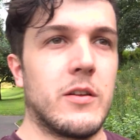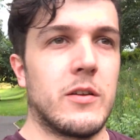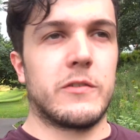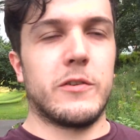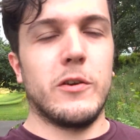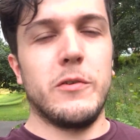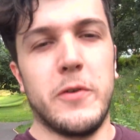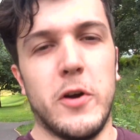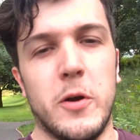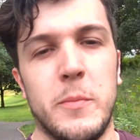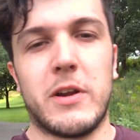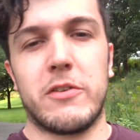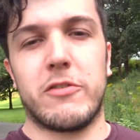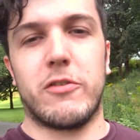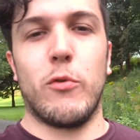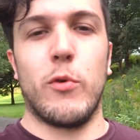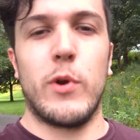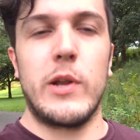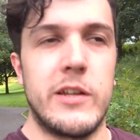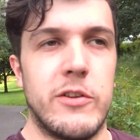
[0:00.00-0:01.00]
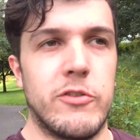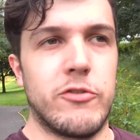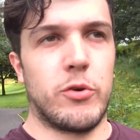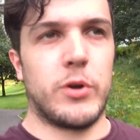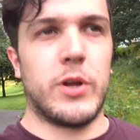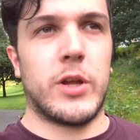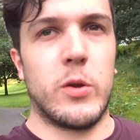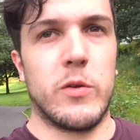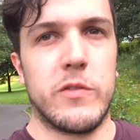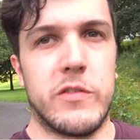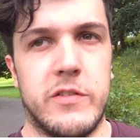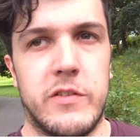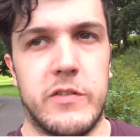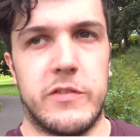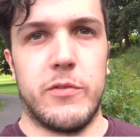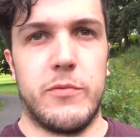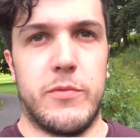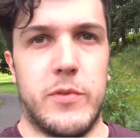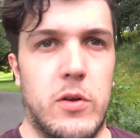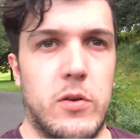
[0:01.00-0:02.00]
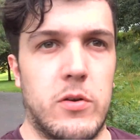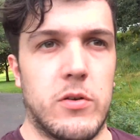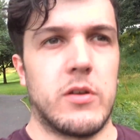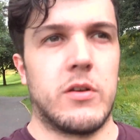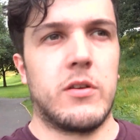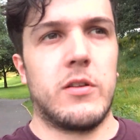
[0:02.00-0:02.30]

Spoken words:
So far I'm actually really enjoying using this to vlog.